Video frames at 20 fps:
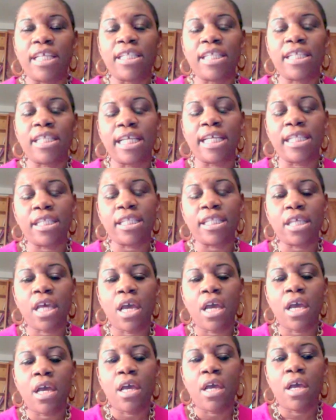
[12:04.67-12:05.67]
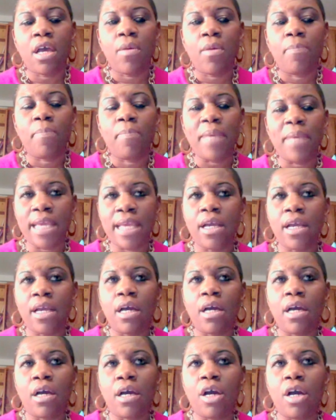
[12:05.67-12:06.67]
It's being
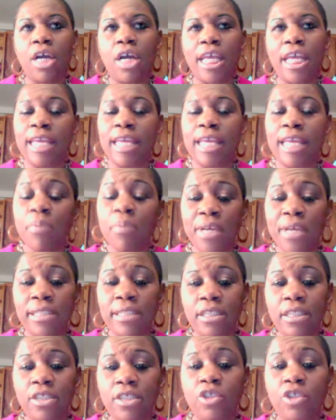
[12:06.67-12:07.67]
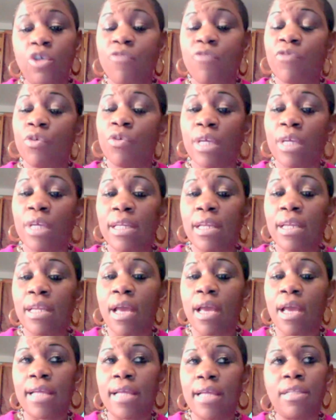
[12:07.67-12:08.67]
in print, so if you can
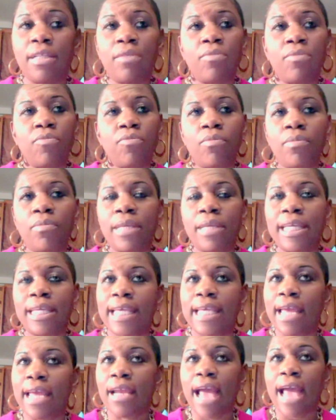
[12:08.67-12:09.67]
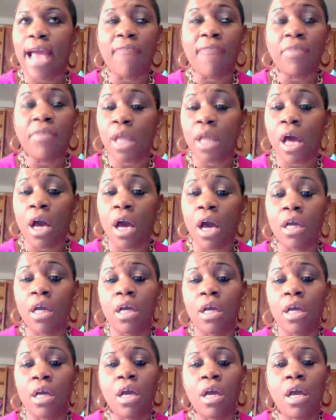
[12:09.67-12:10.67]
have a blog,